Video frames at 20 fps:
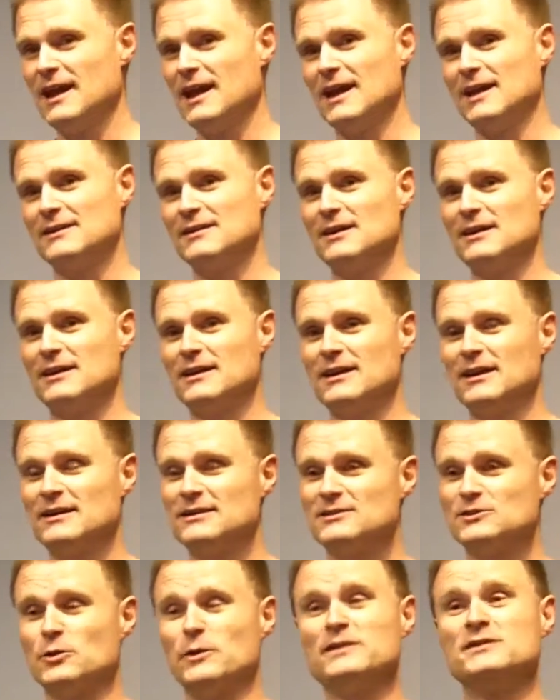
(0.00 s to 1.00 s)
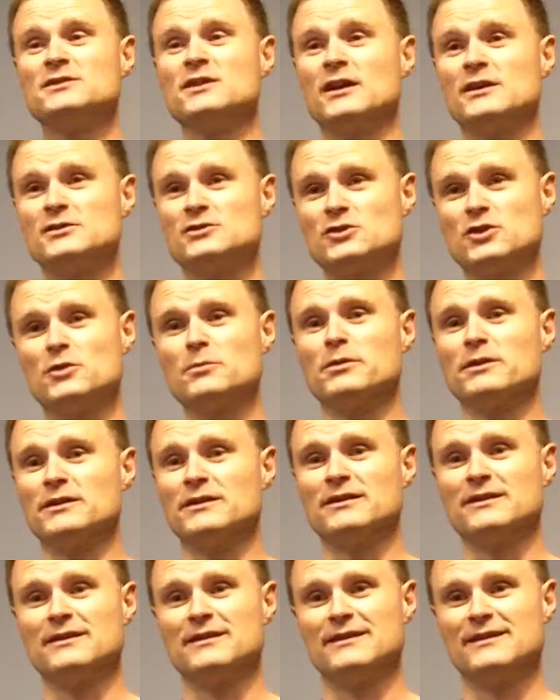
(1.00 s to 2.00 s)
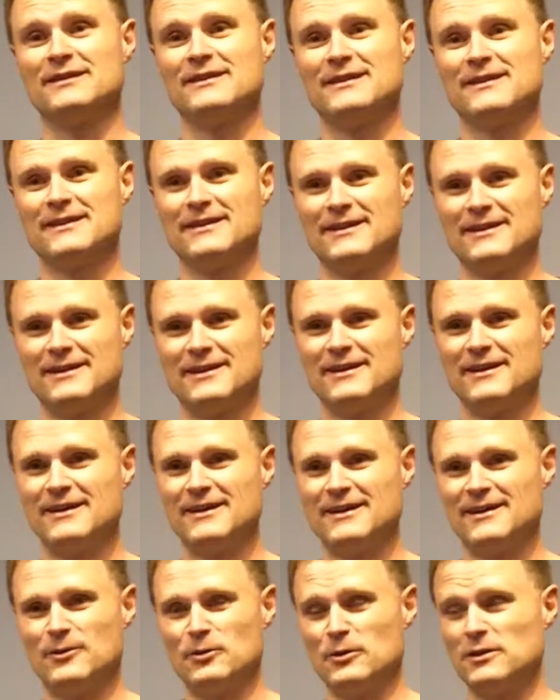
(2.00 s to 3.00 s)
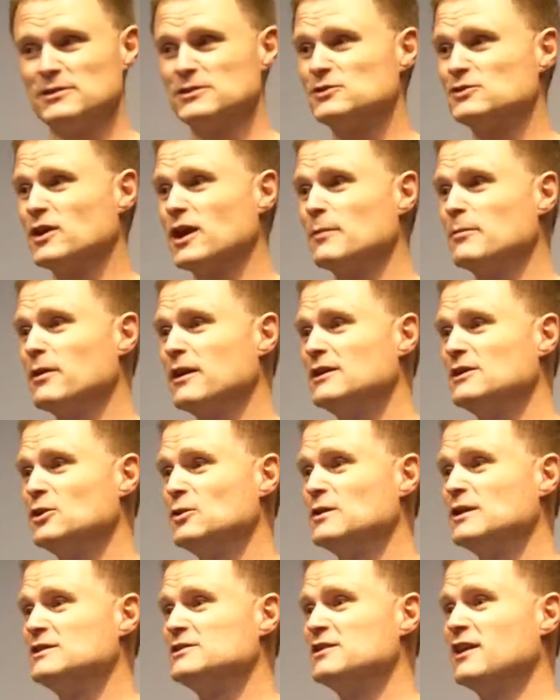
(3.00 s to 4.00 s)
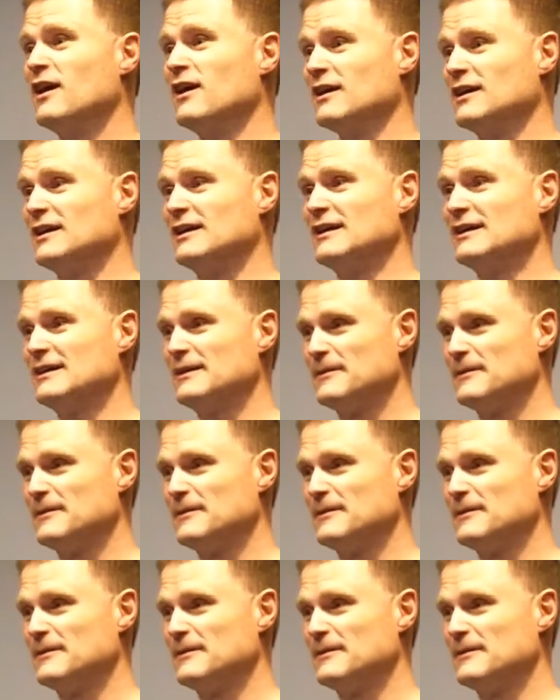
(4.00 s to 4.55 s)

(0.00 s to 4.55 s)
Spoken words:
and soy sauce sherbet or strawberry tuna chunk.